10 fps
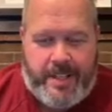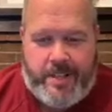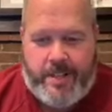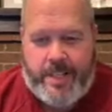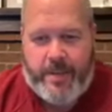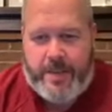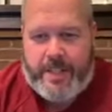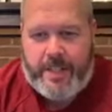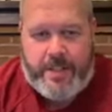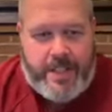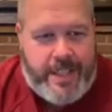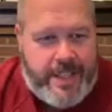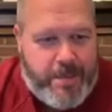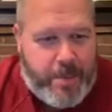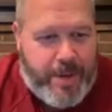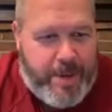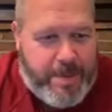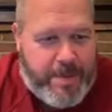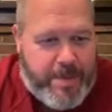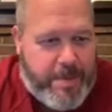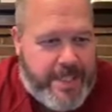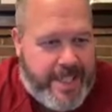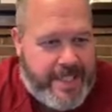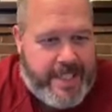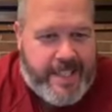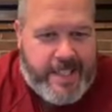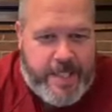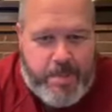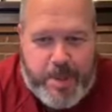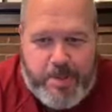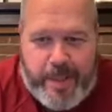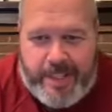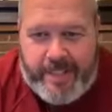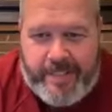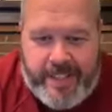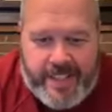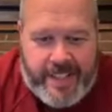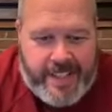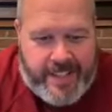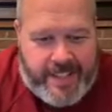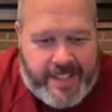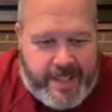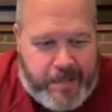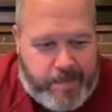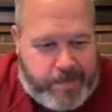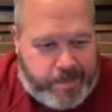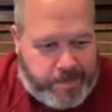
get on here without any problems from a technology perspective. So